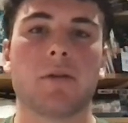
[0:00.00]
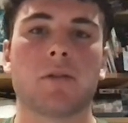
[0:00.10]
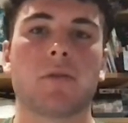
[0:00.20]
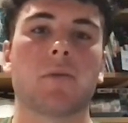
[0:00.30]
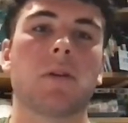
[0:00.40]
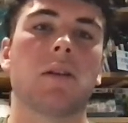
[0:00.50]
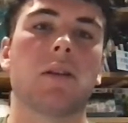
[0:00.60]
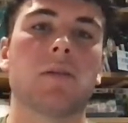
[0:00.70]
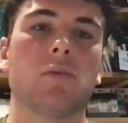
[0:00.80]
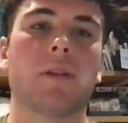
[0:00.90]
because we
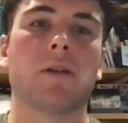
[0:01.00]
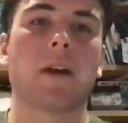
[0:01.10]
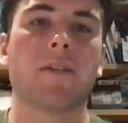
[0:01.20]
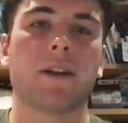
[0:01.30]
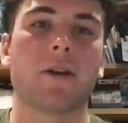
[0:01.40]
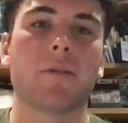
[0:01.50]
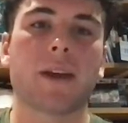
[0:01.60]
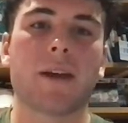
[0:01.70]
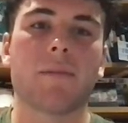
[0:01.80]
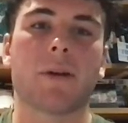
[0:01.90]
haven't had a home
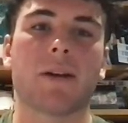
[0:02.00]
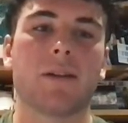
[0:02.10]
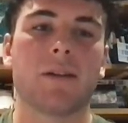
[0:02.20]
game. But